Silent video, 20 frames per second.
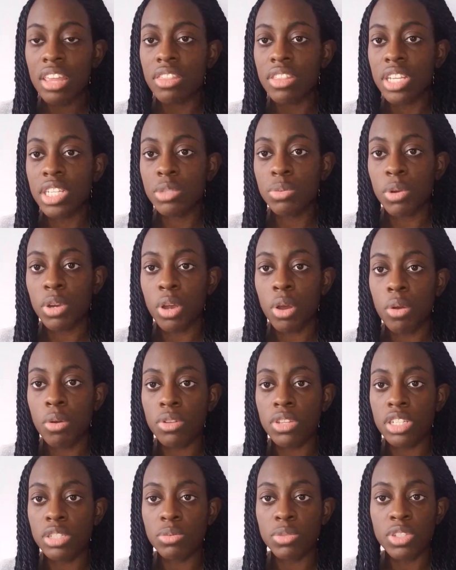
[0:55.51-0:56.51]
This
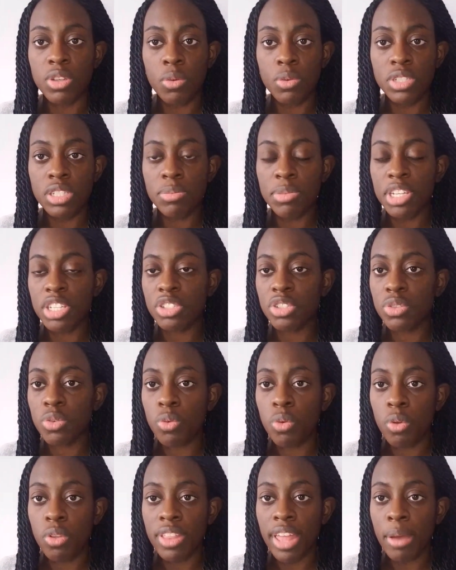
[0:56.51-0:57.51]
was going to be a
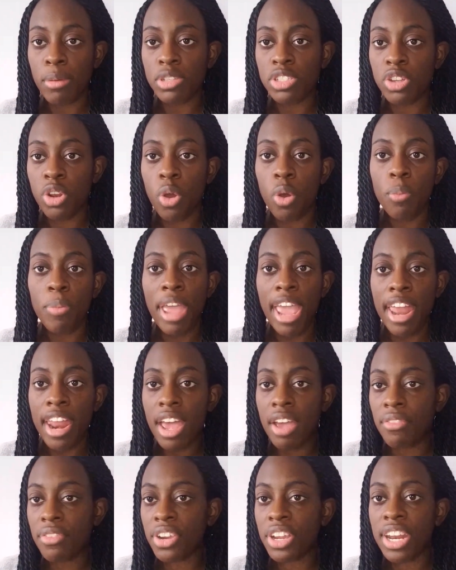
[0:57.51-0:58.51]
school that was,
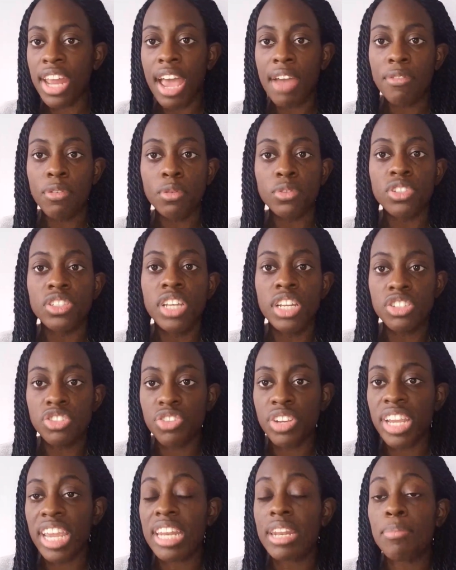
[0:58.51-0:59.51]
Pan-African,
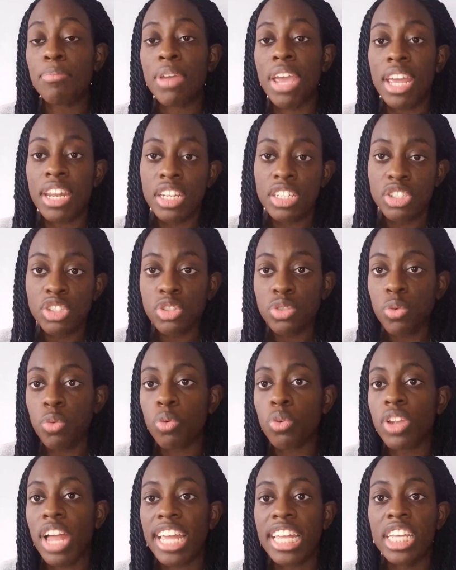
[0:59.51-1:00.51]
Afrocentric, independent
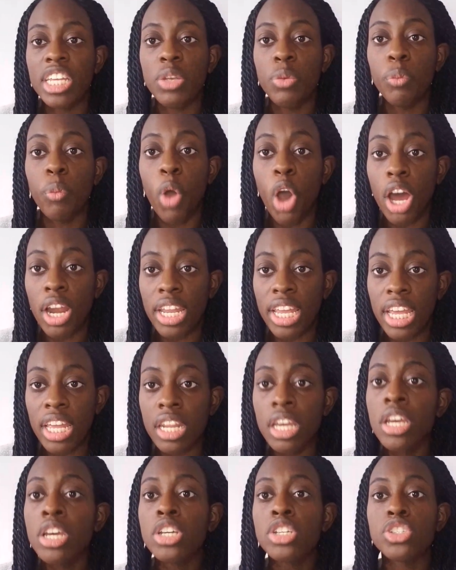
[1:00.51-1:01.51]
school like he
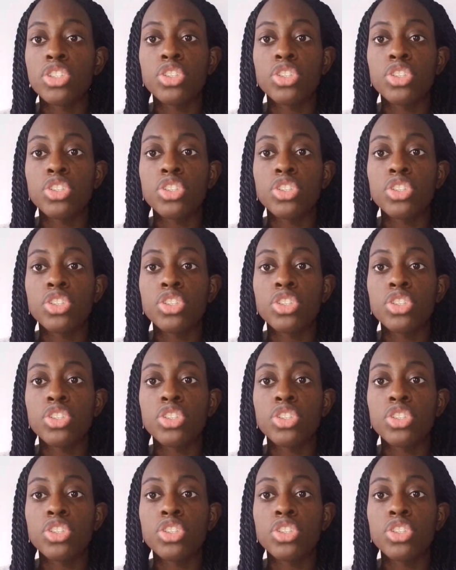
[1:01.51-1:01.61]
wanted.